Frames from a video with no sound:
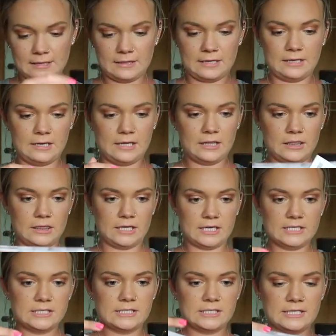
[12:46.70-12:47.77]
And then
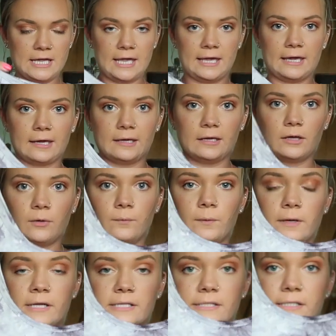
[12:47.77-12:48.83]
this tank
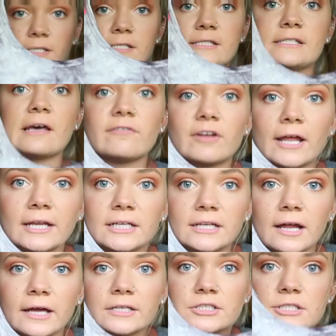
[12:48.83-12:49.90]
was seven
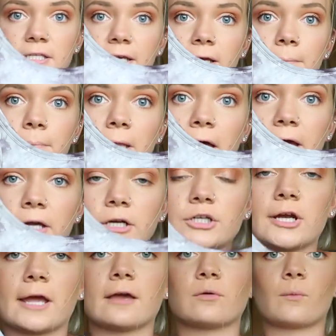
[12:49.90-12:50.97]
ninety-nine, just like a black,
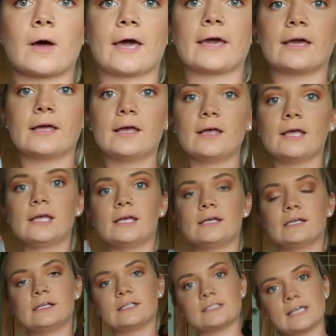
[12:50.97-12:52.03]
gray, and white
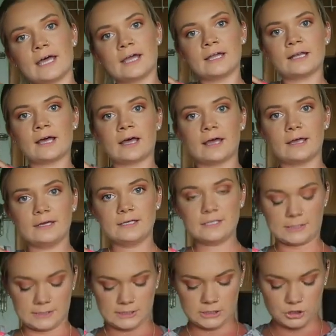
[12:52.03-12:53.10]
tie-dye.
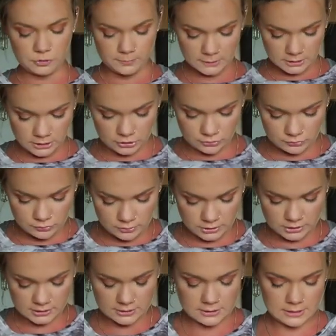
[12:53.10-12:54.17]
It's super
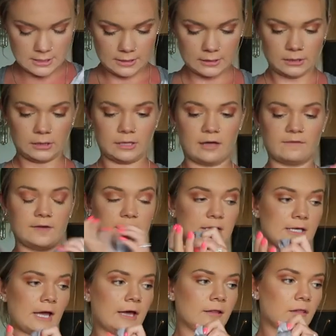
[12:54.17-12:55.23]
cute. Love
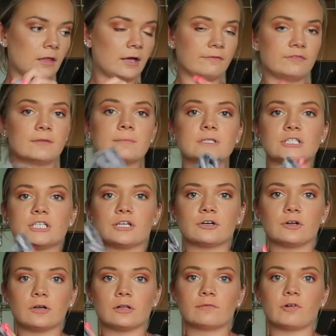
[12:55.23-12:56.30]
it. I love the
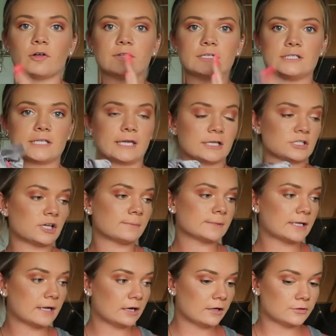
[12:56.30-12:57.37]
material of all these tank tops
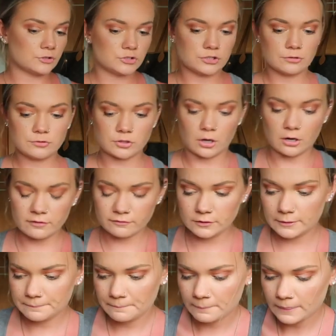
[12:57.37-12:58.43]
that I got. They're so soft.
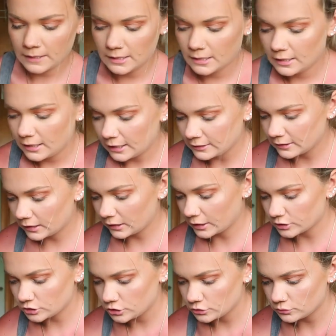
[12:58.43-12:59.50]
And then I
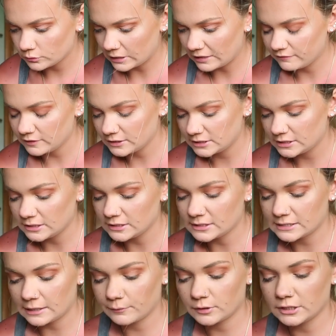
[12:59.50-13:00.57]
got two graphic tees
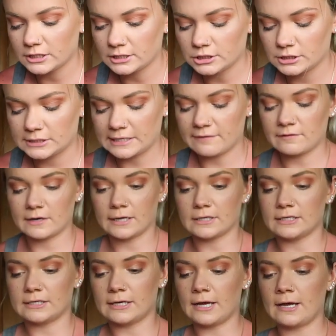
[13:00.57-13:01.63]
that were each seven
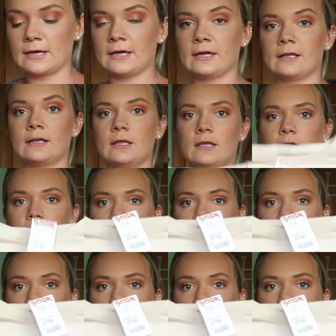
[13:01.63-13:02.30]
ninety-nine.